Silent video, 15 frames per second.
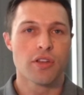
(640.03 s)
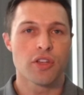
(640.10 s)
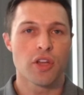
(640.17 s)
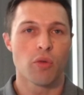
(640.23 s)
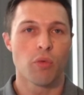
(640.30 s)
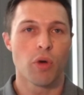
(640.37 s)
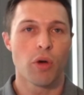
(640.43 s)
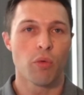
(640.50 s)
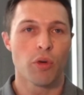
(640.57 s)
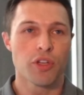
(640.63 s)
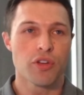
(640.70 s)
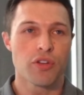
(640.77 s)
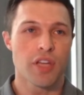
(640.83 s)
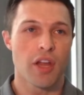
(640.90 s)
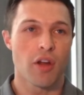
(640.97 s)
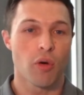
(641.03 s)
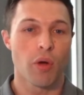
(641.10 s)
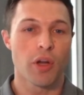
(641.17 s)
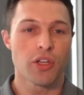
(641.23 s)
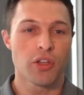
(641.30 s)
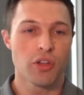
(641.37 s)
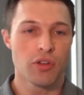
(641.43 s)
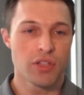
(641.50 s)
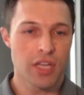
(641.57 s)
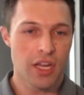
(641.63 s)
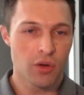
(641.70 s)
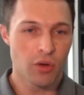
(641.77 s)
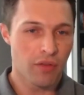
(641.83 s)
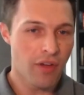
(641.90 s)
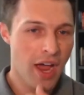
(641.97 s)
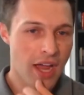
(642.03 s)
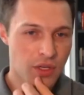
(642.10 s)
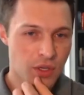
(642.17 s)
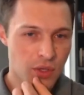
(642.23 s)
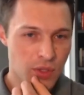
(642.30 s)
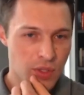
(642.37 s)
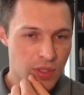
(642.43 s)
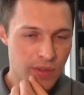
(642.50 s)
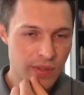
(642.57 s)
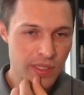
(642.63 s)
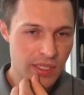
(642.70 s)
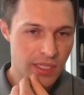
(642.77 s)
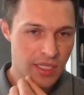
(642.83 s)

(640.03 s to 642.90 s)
So, what would you say, or what do you say to advisors?